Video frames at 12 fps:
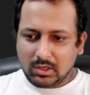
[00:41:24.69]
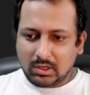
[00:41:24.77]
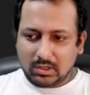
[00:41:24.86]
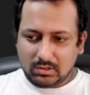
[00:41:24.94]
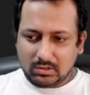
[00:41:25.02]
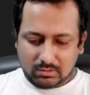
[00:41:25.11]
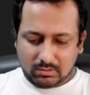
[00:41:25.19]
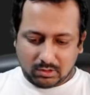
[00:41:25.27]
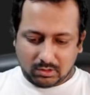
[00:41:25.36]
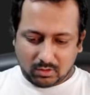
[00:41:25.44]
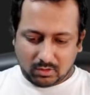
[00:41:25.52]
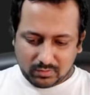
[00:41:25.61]

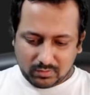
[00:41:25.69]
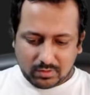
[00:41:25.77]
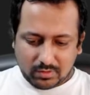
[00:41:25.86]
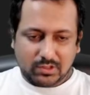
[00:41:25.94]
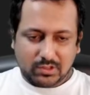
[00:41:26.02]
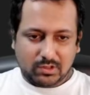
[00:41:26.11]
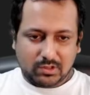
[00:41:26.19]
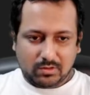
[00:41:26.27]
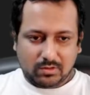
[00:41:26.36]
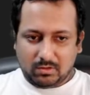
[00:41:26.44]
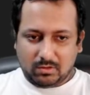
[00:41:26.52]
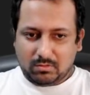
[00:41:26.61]
Not always, but
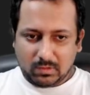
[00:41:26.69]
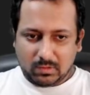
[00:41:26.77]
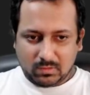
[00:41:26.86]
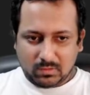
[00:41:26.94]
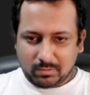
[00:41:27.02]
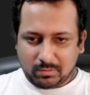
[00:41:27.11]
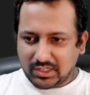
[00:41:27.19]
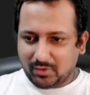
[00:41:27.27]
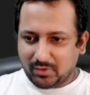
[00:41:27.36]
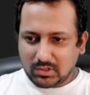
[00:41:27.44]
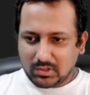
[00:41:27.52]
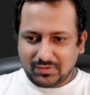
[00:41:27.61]
by
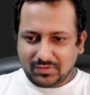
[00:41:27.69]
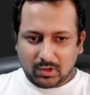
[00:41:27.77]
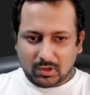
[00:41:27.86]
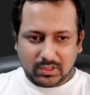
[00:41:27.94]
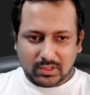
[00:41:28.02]
default it's false,